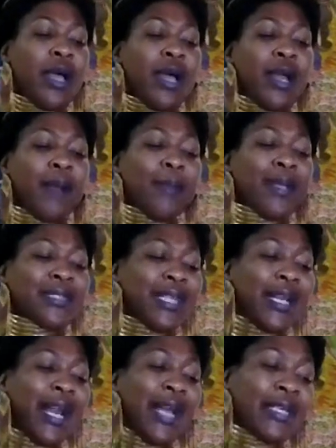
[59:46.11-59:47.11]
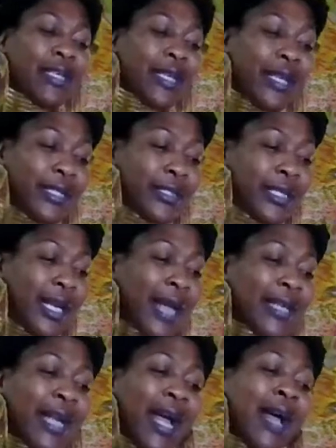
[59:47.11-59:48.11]
And I'm not saying I need to get it till
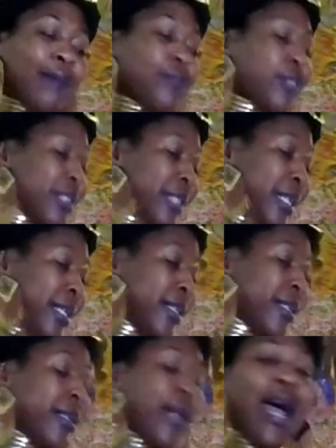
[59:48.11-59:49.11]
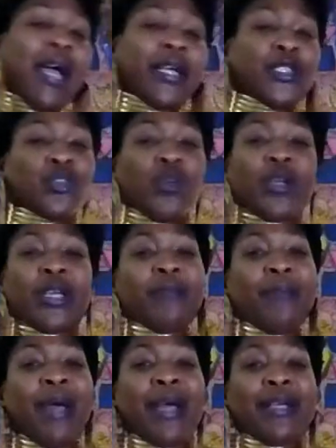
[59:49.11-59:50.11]
I die. I'm just saying I enjoy
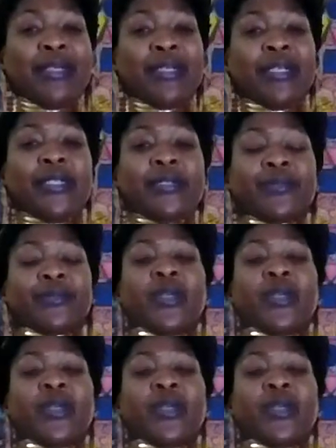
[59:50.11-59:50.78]
getting mine, honey.